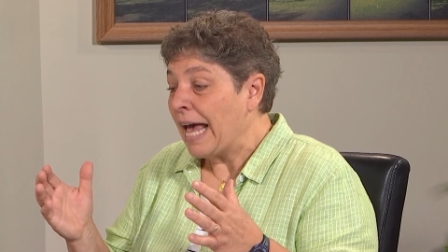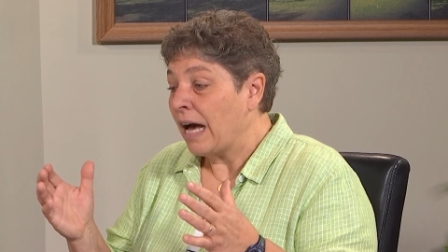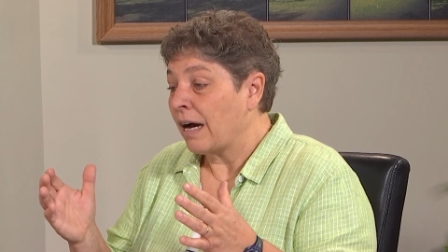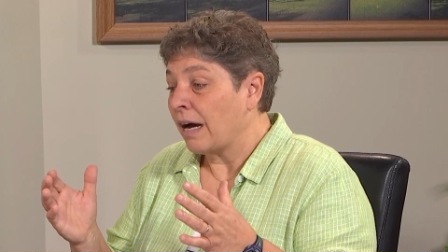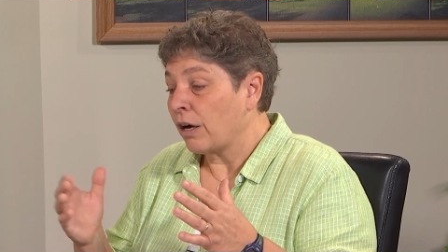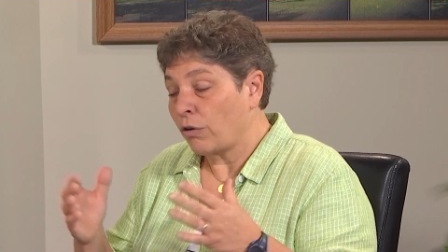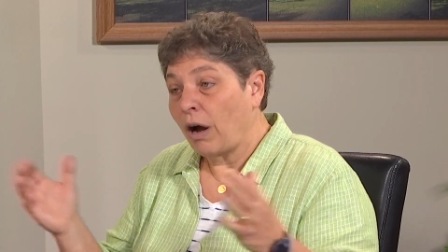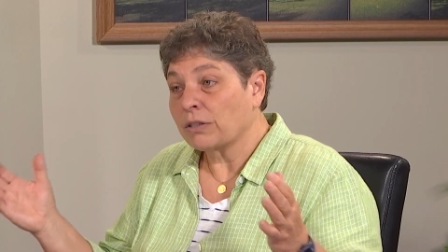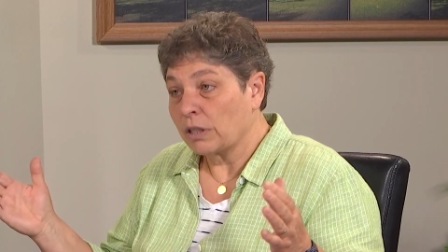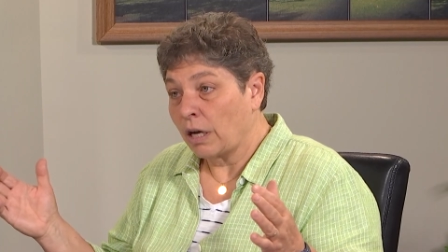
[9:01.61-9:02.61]
uh,
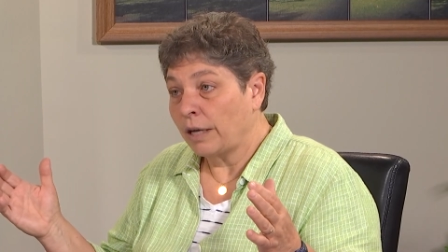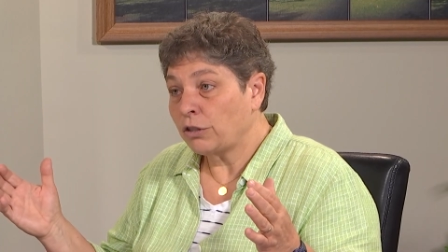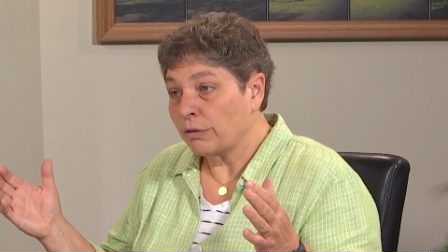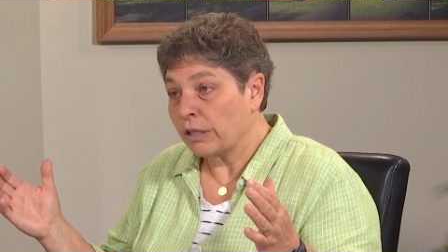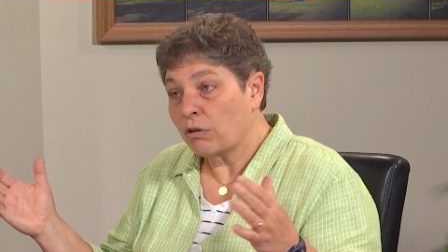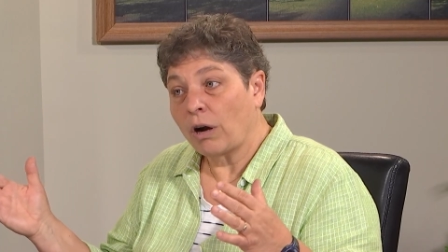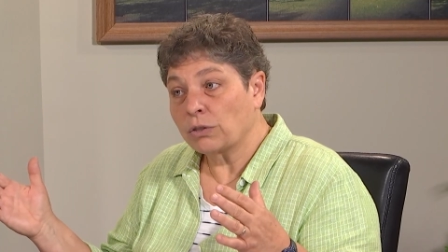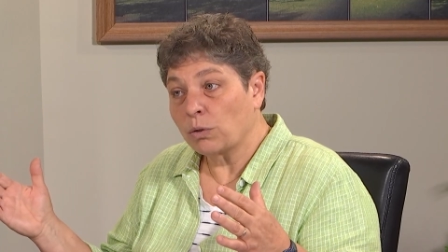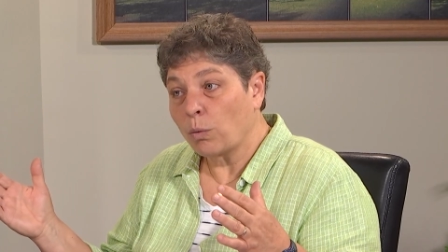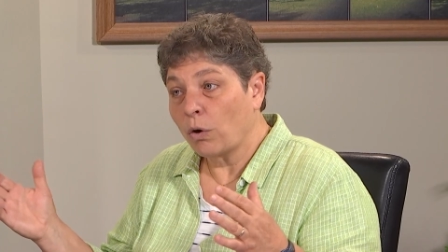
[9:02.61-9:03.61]
across the country,
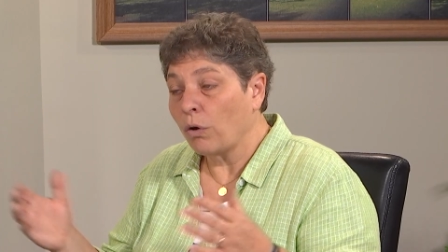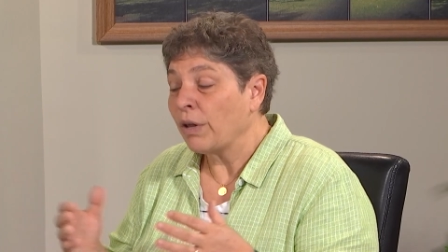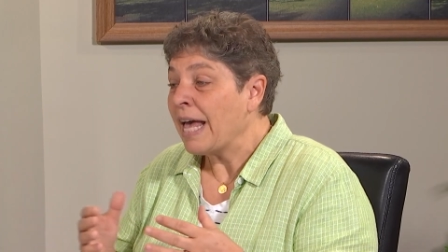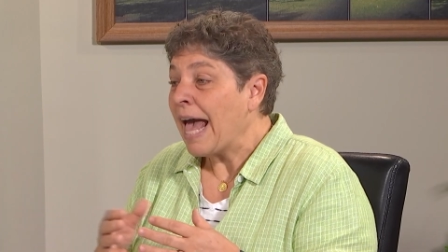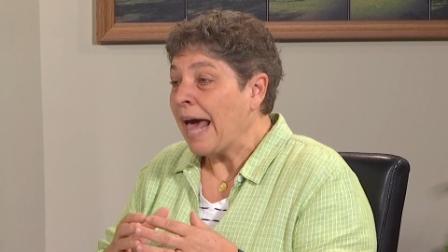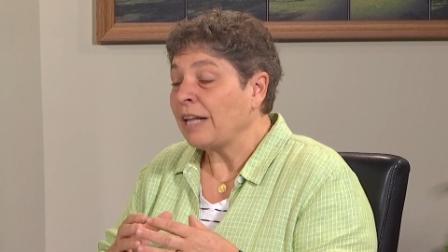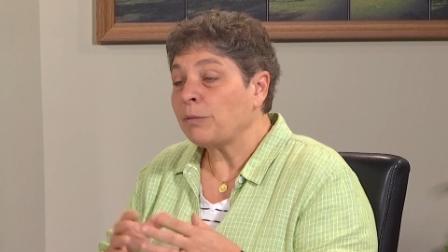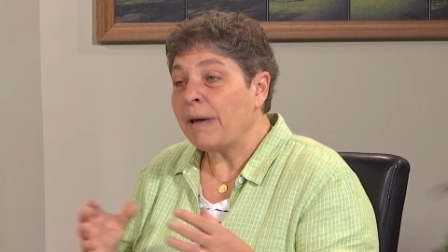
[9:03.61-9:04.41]
across the world, and it's